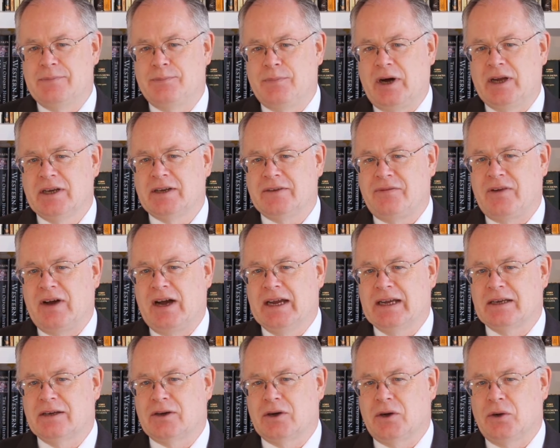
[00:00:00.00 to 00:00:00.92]
a
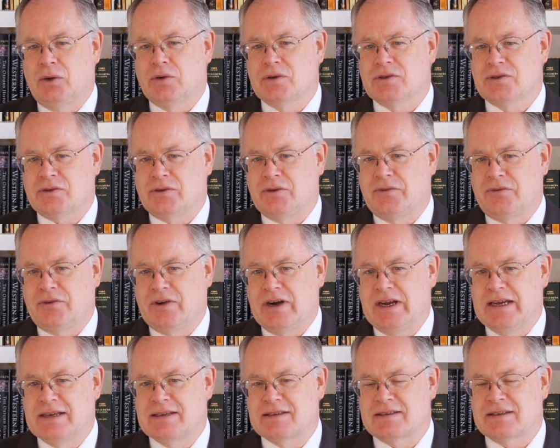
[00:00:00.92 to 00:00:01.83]
modifying clause or
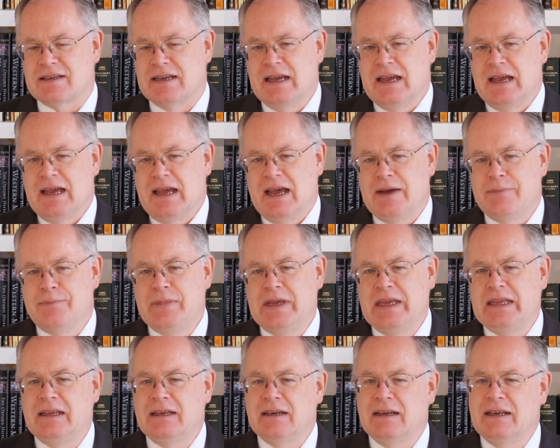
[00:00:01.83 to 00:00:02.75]
phrase
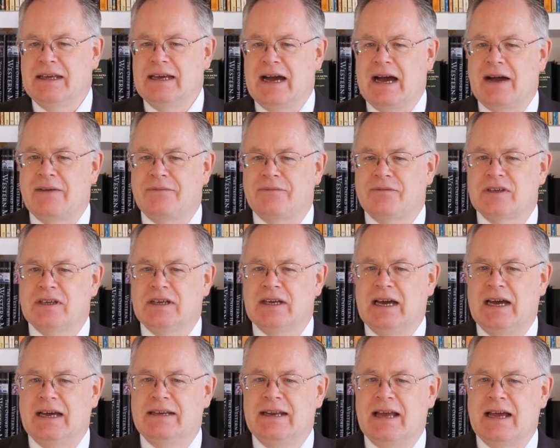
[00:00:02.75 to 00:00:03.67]
immediately
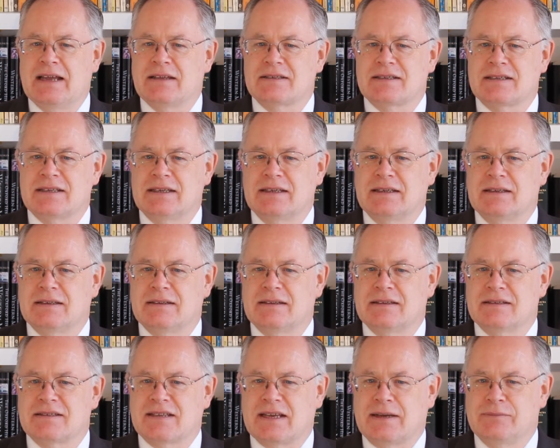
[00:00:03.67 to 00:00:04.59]
after announcing
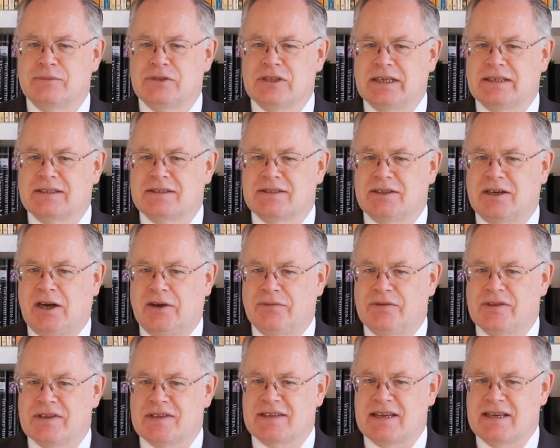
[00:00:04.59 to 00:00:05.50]
the subject
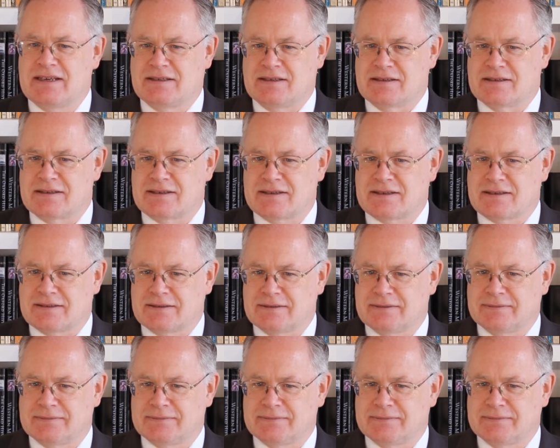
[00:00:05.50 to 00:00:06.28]
of the sentence.